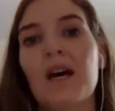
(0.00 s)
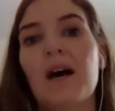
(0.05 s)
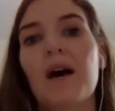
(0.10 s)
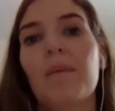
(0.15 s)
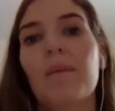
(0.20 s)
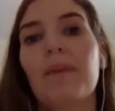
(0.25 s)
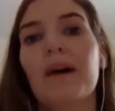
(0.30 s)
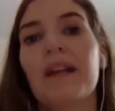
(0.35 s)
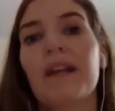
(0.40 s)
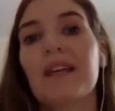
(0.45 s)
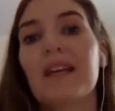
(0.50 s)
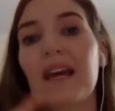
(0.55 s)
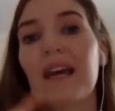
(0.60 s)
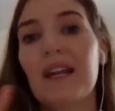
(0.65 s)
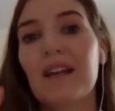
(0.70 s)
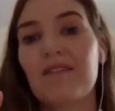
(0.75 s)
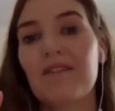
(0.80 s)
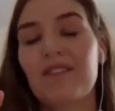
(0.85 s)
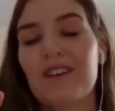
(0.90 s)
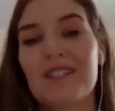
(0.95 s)
But
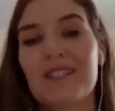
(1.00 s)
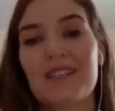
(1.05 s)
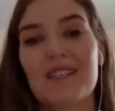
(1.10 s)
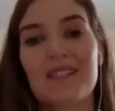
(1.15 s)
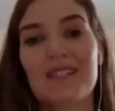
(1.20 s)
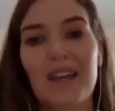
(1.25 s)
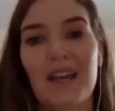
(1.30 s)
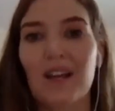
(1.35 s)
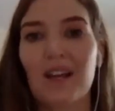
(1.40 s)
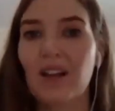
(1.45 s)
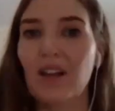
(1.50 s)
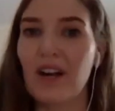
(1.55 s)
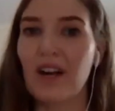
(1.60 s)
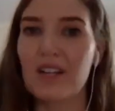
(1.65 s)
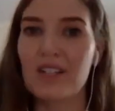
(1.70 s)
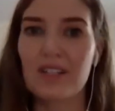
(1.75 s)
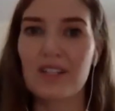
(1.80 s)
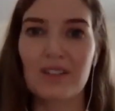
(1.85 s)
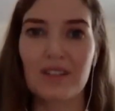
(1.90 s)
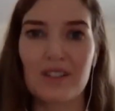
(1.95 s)
again, if it's a
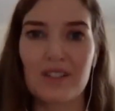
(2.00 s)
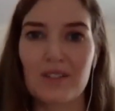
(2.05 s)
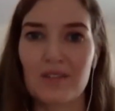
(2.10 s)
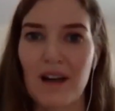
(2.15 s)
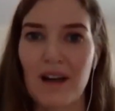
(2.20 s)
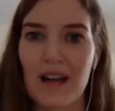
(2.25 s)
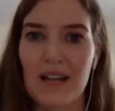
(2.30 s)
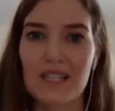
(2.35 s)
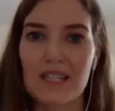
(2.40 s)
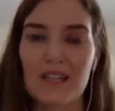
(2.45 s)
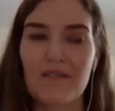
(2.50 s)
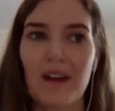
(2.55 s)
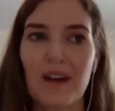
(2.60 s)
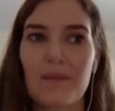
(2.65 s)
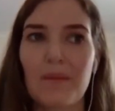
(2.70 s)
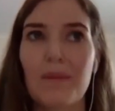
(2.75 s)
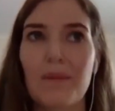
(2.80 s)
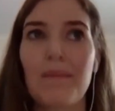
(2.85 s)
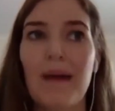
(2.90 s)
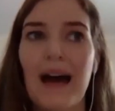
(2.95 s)
psychological stress, if
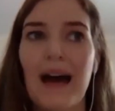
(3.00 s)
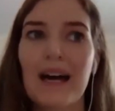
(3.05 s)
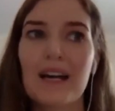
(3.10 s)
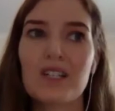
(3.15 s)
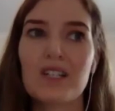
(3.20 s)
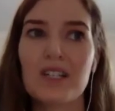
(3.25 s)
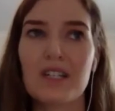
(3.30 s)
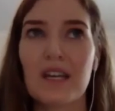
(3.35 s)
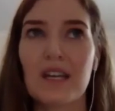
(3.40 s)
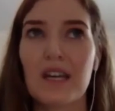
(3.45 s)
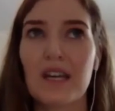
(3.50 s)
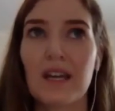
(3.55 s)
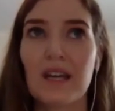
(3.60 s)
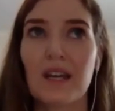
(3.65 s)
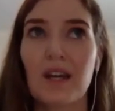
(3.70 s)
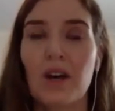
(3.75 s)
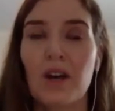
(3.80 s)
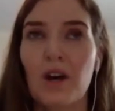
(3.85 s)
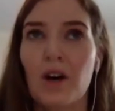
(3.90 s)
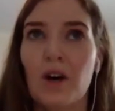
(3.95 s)
I'm imagining,
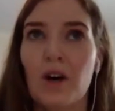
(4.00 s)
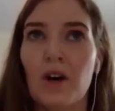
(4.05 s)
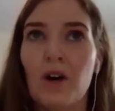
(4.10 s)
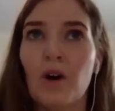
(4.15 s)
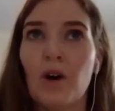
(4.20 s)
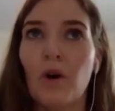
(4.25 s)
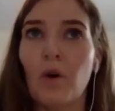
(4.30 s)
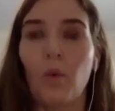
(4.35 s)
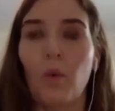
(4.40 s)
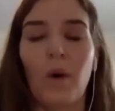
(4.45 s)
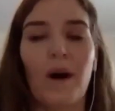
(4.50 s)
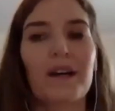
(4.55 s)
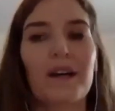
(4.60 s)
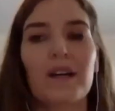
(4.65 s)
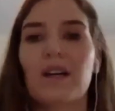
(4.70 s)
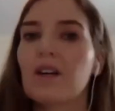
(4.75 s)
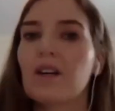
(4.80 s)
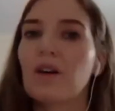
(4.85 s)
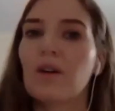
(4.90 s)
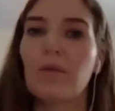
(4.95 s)
what
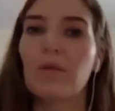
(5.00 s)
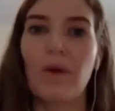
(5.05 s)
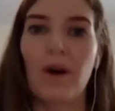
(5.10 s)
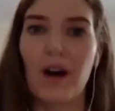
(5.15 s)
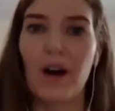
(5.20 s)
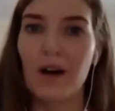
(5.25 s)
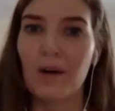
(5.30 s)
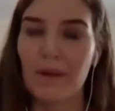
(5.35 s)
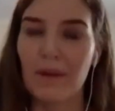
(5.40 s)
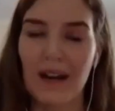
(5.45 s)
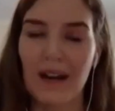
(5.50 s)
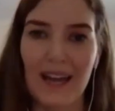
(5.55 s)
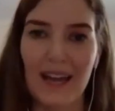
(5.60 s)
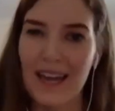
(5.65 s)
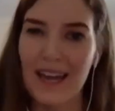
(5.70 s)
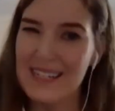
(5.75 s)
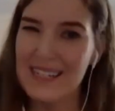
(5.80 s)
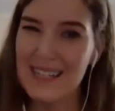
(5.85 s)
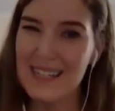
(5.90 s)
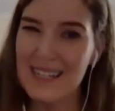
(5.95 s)
could go wrong when I
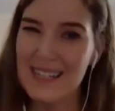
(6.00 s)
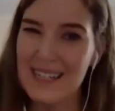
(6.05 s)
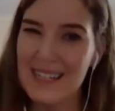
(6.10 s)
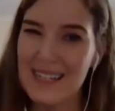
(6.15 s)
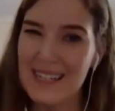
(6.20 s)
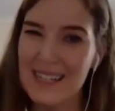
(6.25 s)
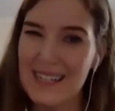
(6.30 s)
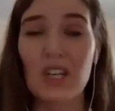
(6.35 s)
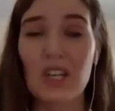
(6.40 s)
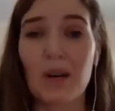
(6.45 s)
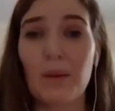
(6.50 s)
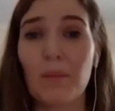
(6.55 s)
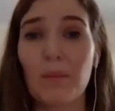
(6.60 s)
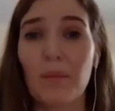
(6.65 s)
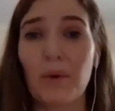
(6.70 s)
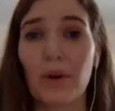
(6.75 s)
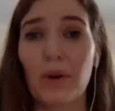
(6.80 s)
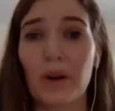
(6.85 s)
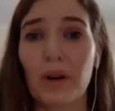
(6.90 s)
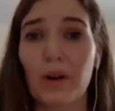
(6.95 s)
head to that meeting
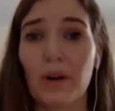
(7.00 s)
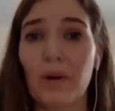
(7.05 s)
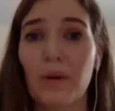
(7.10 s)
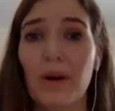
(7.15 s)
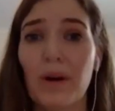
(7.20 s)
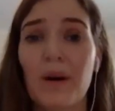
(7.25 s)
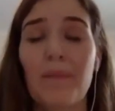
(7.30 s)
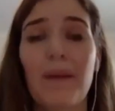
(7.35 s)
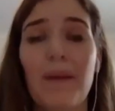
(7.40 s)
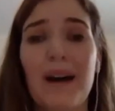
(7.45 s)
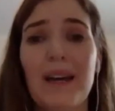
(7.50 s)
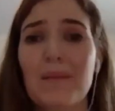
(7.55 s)
tomorrow?